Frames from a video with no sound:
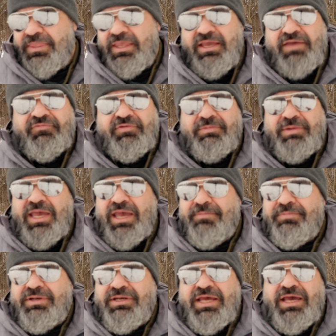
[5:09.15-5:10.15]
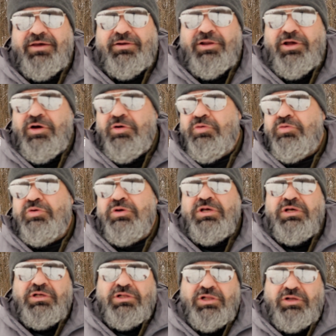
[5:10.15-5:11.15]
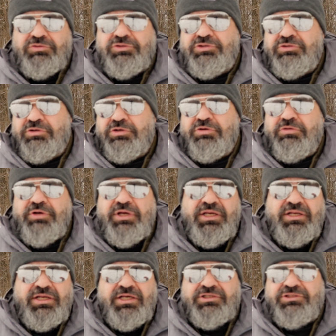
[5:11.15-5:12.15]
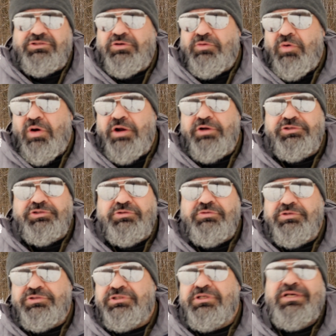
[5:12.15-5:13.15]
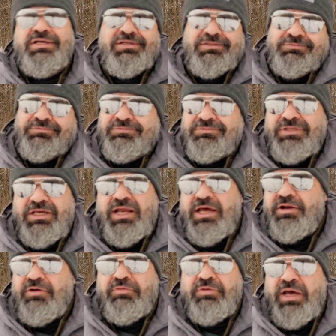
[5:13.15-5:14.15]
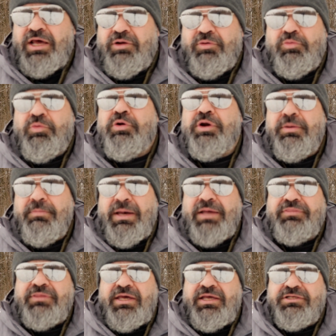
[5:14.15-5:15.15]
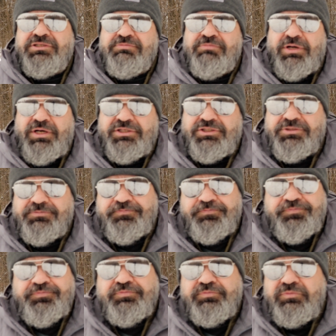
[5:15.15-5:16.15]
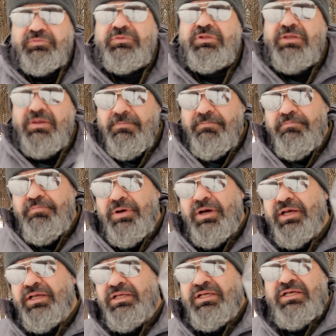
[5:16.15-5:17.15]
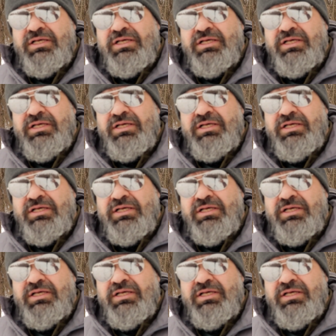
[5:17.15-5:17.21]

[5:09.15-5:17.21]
If I'm camping down low, close to a creek, next to a water source, then I don't worry about that as much. But